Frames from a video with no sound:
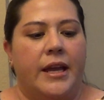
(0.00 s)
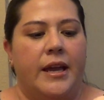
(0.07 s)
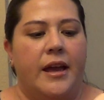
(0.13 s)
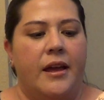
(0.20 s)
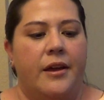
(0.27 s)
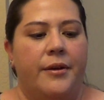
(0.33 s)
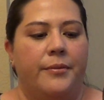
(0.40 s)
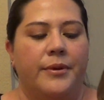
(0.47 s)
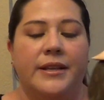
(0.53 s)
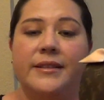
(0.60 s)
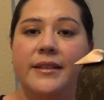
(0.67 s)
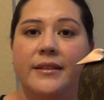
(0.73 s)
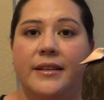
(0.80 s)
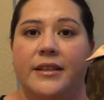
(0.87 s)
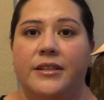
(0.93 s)
We
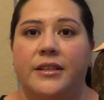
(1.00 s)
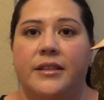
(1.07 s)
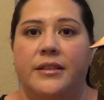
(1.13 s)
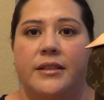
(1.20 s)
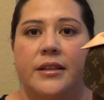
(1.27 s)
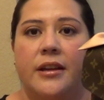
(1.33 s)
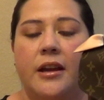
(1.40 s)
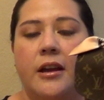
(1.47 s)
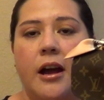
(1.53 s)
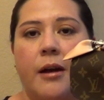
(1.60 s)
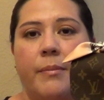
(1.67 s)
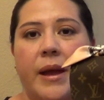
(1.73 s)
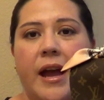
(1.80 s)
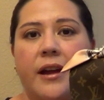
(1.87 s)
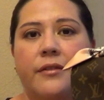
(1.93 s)
recently just
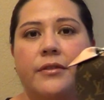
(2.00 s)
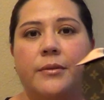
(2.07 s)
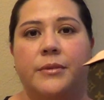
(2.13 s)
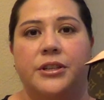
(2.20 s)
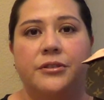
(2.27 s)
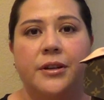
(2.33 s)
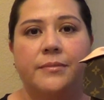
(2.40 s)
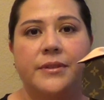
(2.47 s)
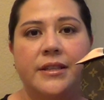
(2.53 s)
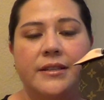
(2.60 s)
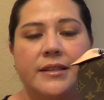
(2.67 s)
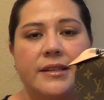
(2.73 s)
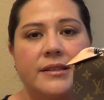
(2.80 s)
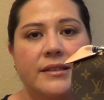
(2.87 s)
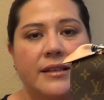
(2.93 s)
got back from a
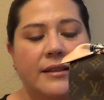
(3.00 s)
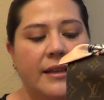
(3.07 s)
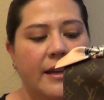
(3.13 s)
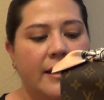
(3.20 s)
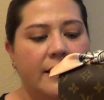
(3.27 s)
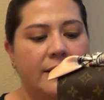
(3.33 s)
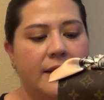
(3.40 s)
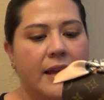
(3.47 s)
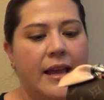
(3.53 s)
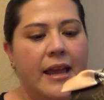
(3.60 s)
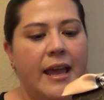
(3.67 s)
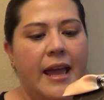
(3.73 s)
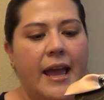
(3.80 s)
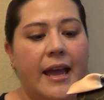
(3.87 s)
trip to Disneyland,